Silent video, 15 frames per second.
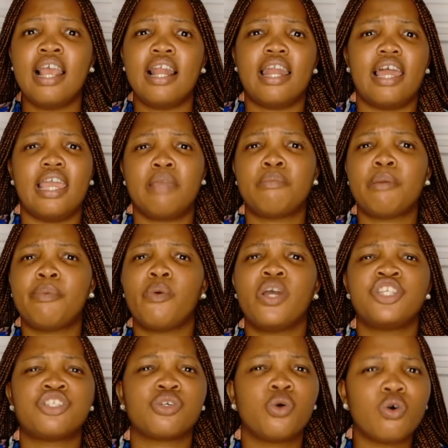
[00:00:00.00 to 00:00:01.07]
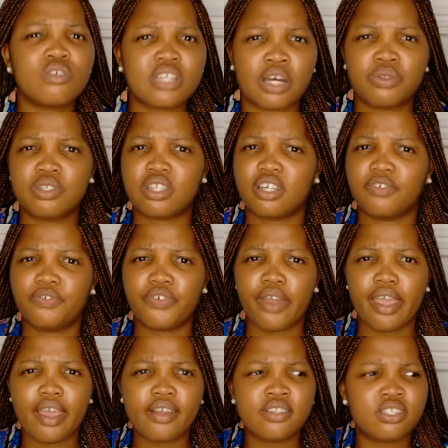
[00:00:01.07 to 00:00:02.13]
Like, maybe when she goes out with her
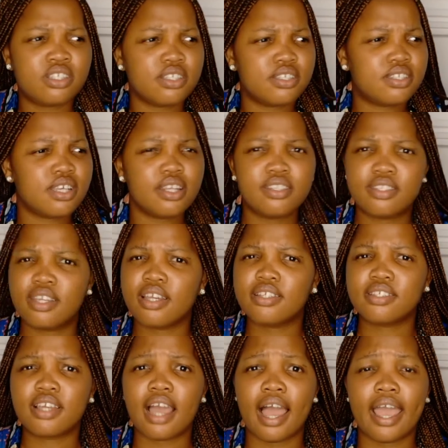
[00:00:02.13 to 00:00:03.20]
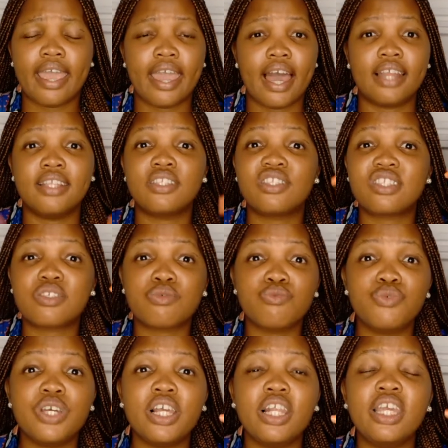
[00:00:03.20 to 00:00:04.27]
friends, she sees this guy, and it's
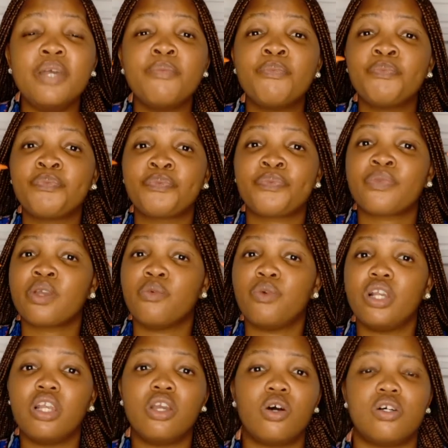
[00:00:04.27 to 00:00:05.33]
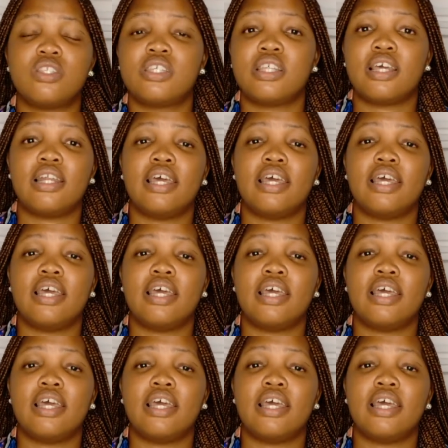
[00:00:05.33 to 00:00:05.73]
really, really hurting her.